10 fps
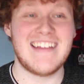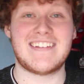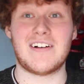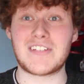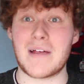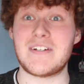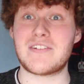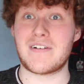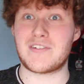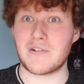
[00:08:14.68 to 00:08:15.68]
this whole time
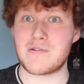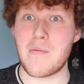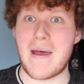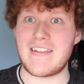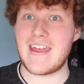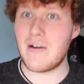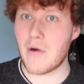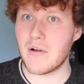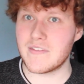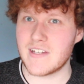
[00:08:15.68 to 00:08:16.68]
she's trying to talk to him about the
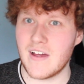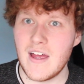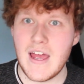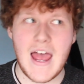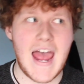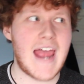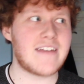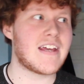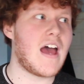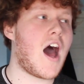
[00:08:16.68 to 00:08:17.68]
Hero Hunter,
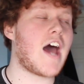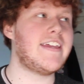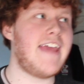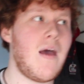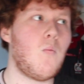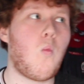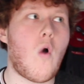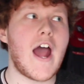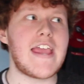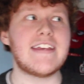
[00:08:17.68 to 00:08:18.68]
and I get
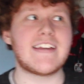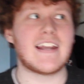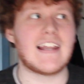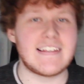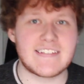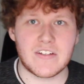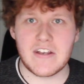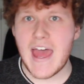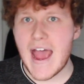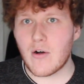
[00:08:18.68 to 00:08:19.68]
why he didn't
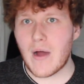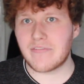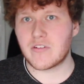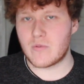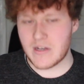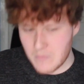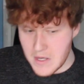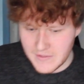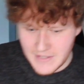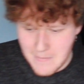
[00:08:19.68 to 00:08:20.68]
listen now after
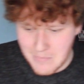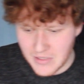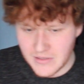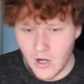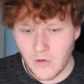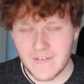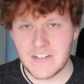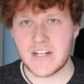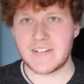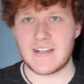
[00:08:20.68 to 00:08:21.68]
rereading it, but the whole
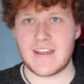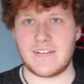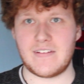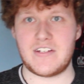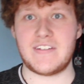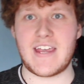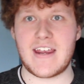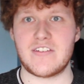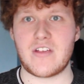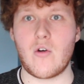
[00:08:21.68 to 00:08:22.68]
thing she's
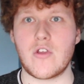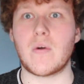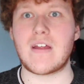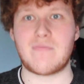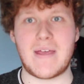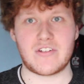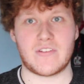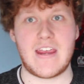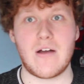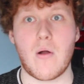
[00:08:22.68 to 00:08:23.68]
saying is, oh, you want information
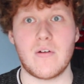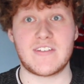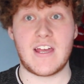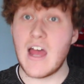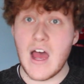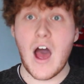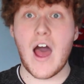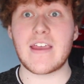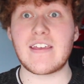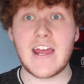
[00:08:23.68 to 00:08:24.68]
on the Hero Hunter?
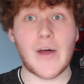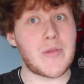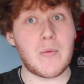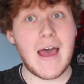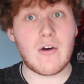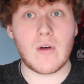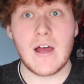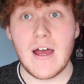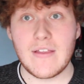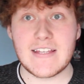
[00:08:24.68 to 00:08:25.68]
I can help you out.
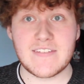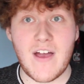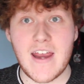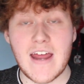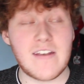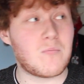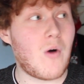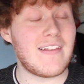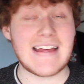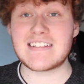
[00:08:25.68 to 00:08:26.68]
That's fine. And
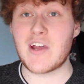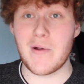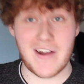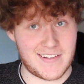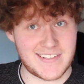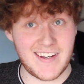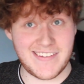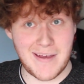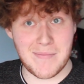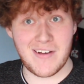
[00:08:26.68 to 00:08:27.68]
while that's going on,
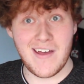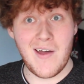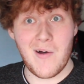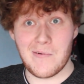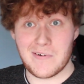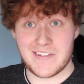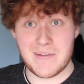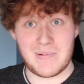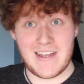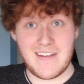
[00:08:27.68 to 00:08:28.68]
Saitama orders
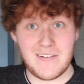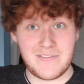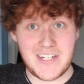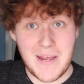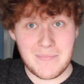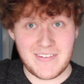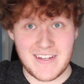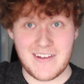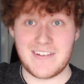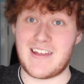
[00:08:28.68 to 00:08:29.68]
a plate of chips.
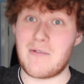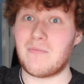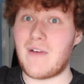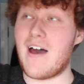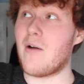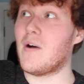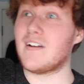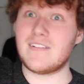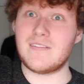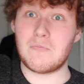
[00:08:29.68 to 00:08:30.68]
He goes like,
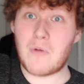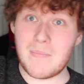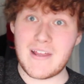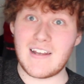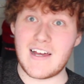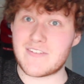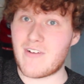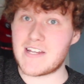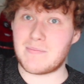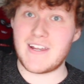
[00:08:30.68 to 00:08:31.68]
one plate of large
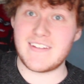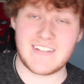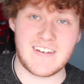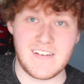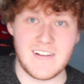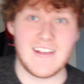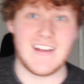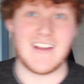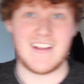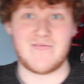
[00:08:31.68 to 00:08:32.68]
fries, please, and
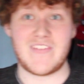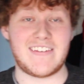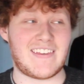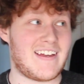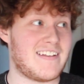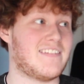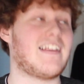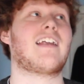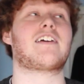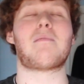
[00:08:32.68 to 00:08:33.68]

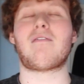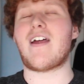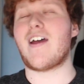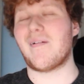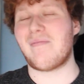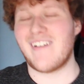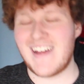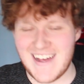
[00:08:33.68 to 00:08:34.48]
they're like, coming right up.